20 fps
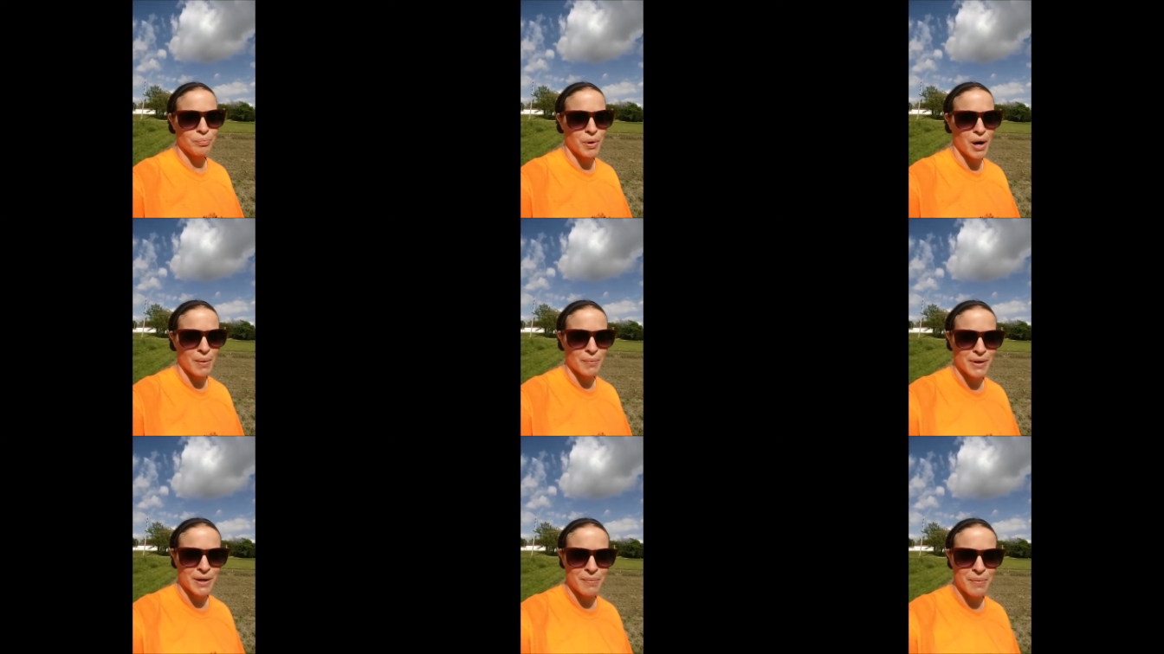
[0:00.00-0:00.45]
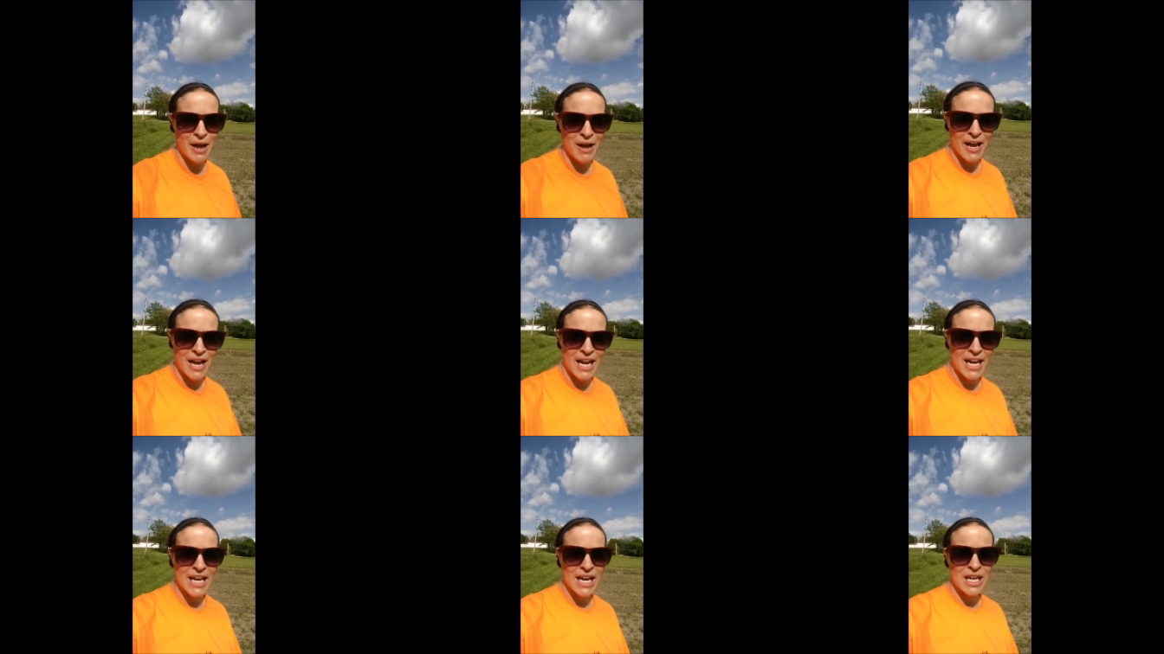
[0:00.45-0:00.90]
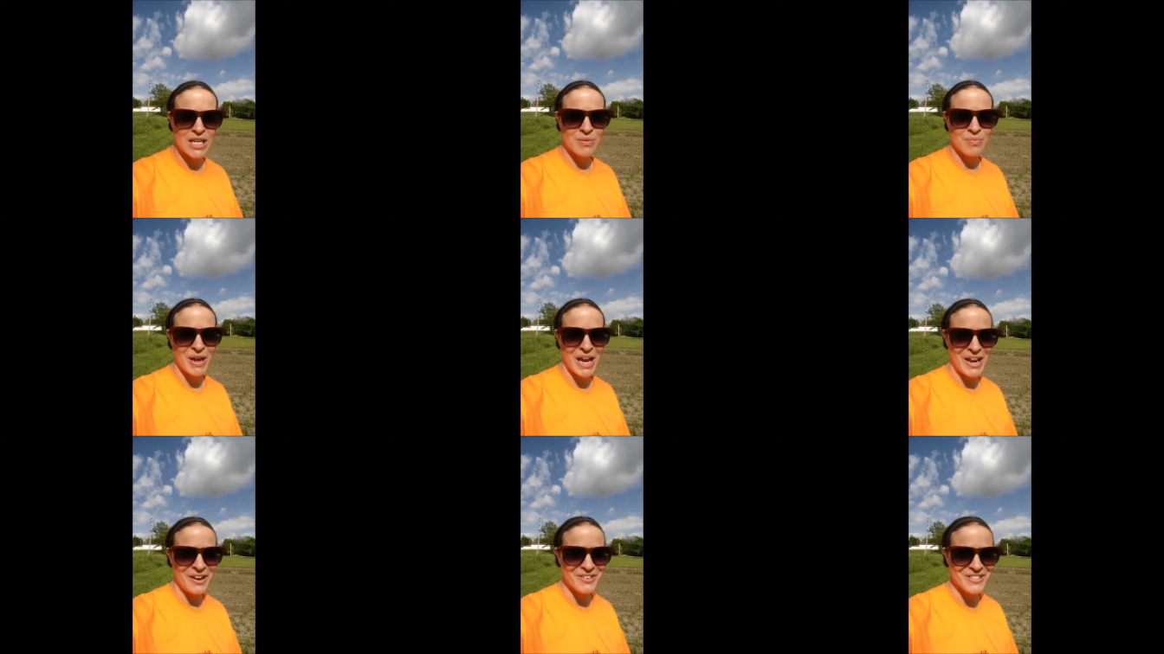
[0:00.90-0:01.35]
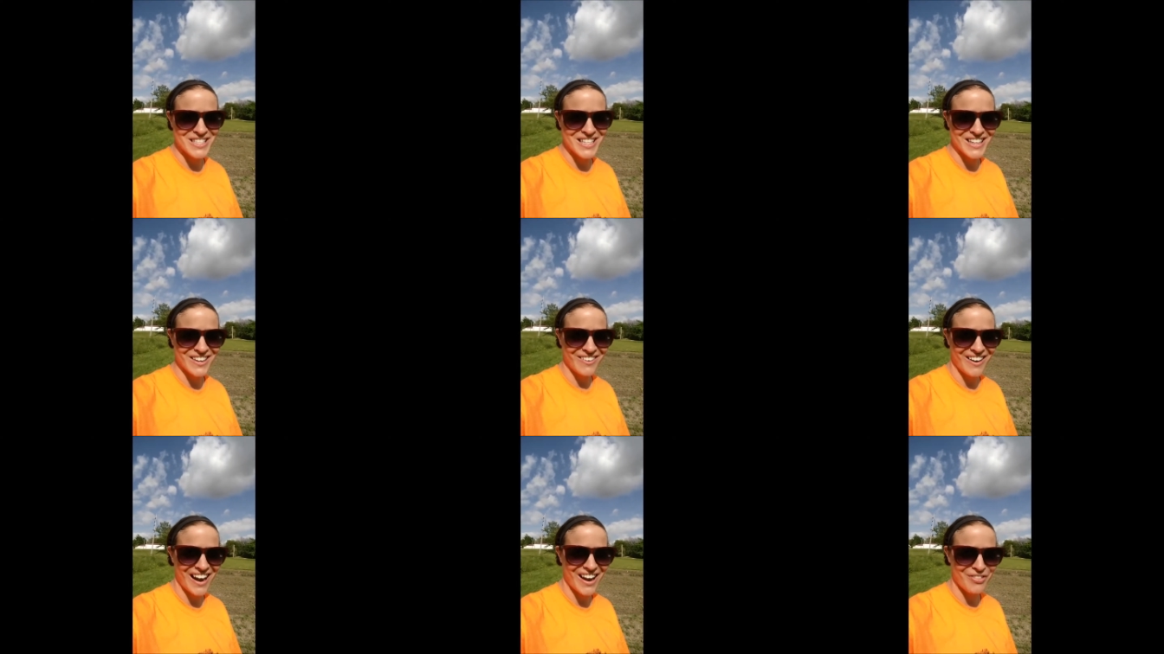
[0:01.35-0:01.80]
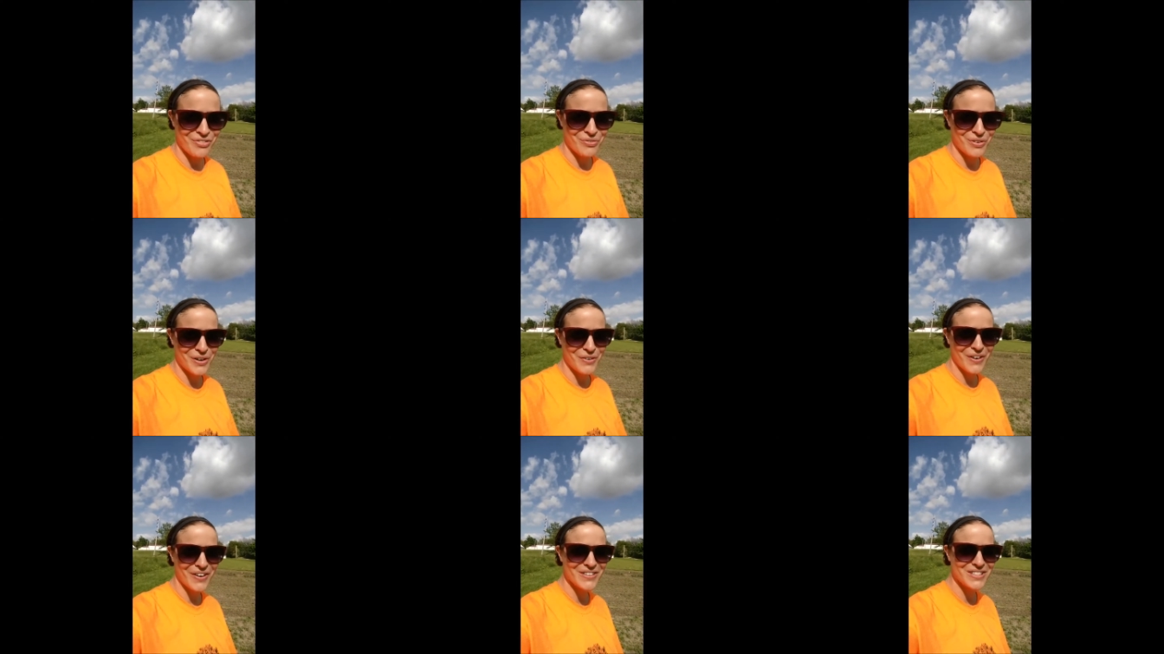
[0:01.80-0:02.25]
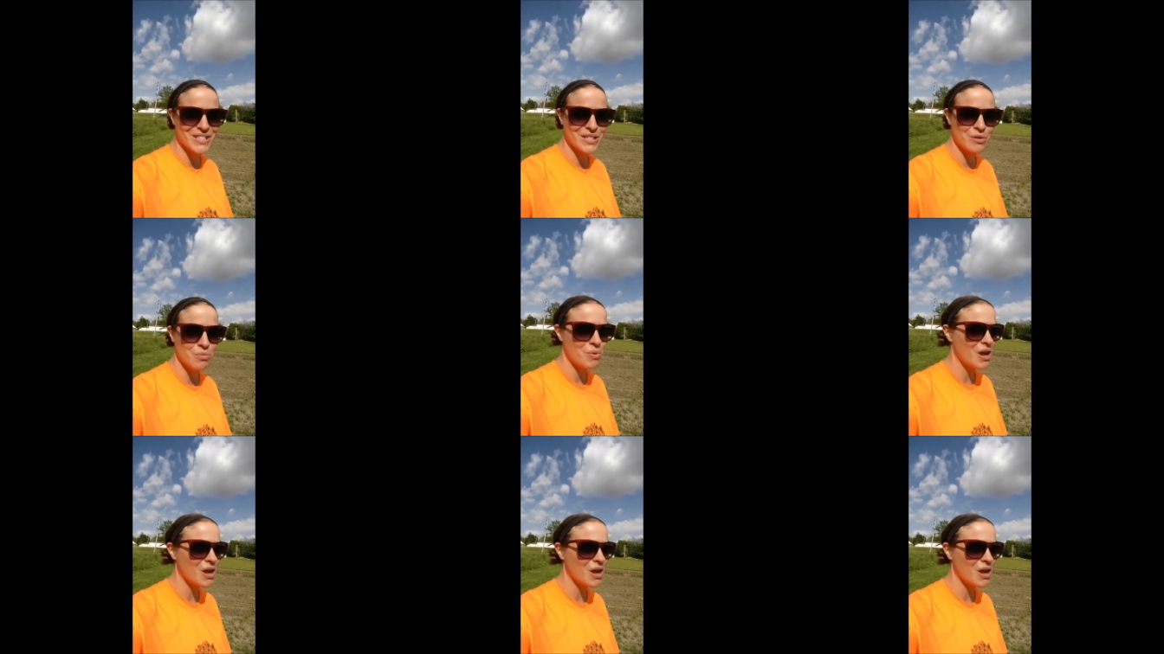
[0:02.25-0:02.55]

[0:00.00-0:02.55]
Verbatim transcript: probably about 80 tomatoes in the ground, three rows of